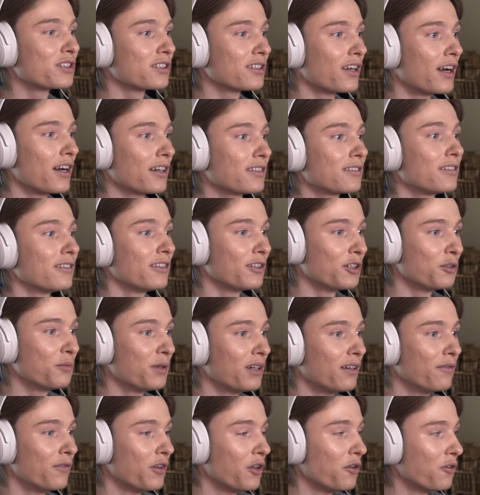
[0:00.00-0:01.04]
stalked a little
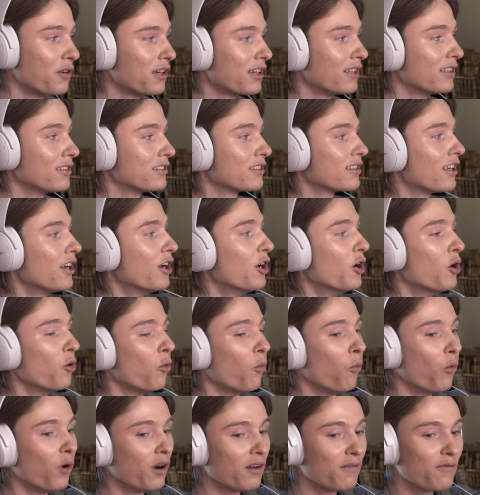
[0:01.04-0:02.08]
bit of you because
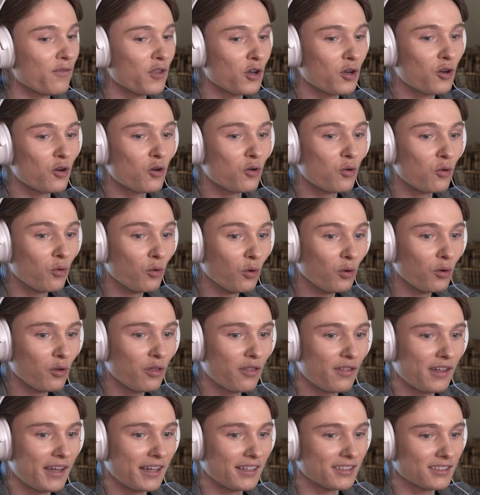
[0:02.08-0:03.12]
one of the cool
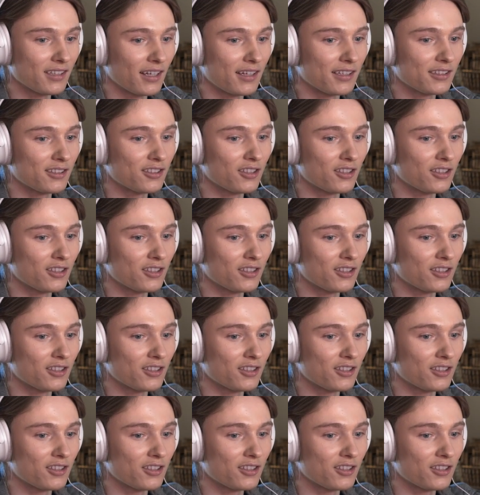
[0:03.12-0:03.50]
things I